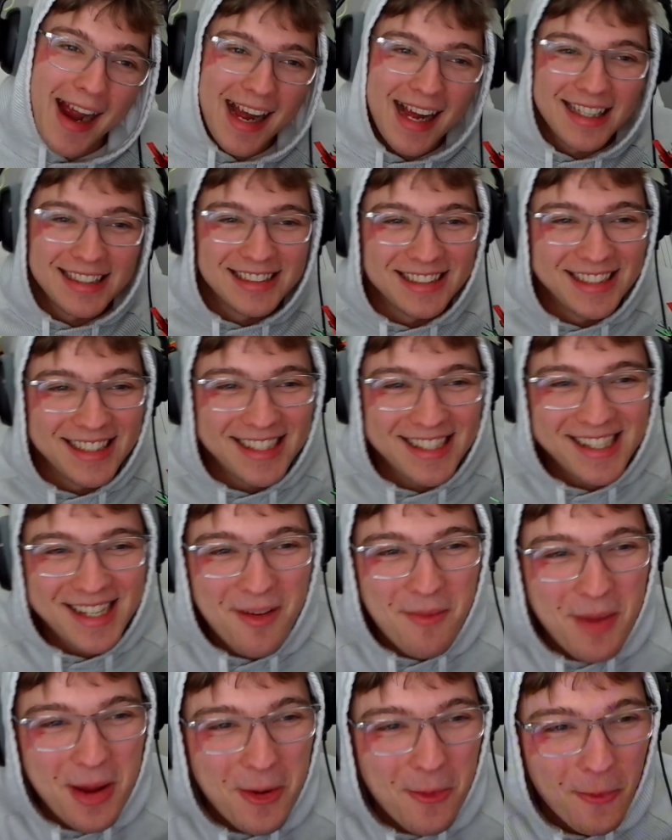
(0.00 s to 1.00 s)
Dude, this is gonna
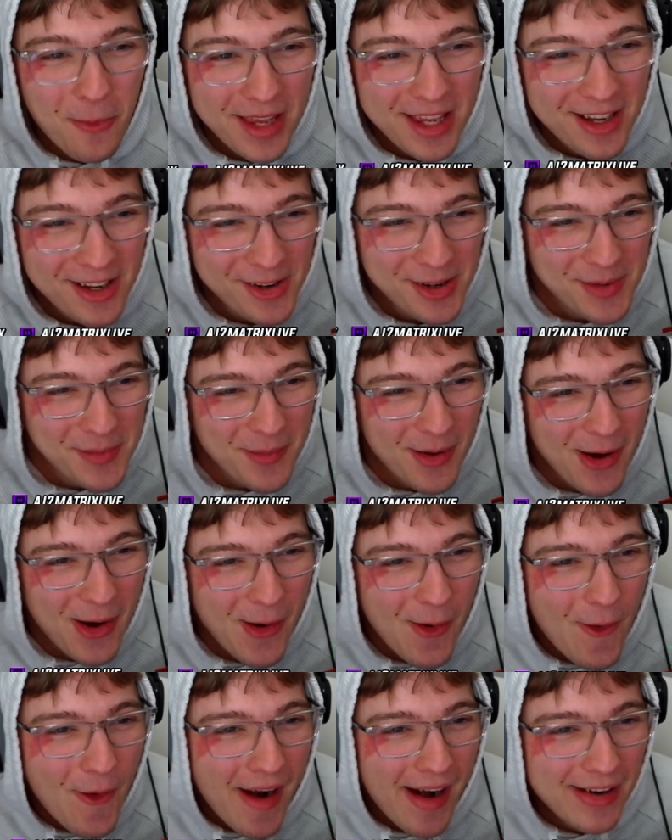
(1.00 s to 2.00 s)
be weird,
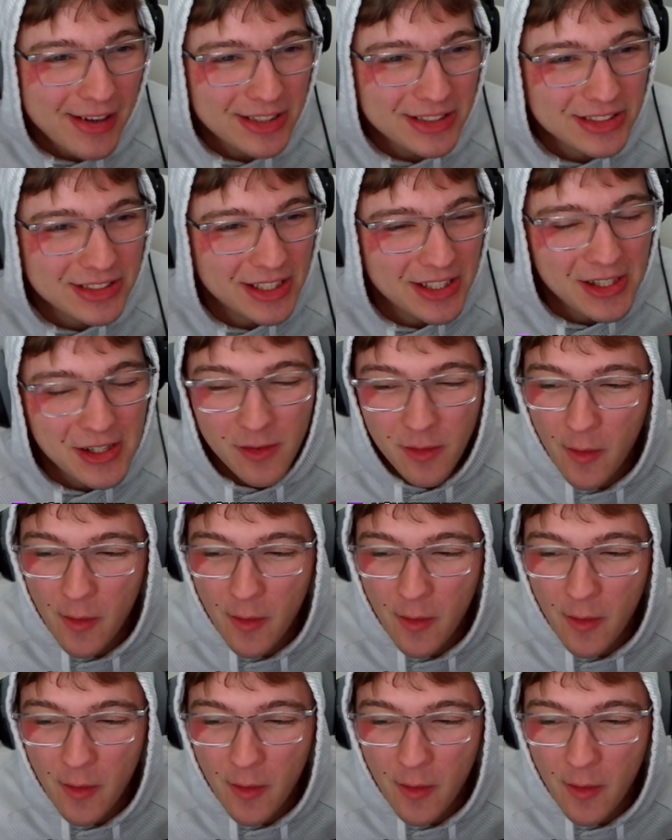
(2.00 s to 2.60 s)
bro. I don't know.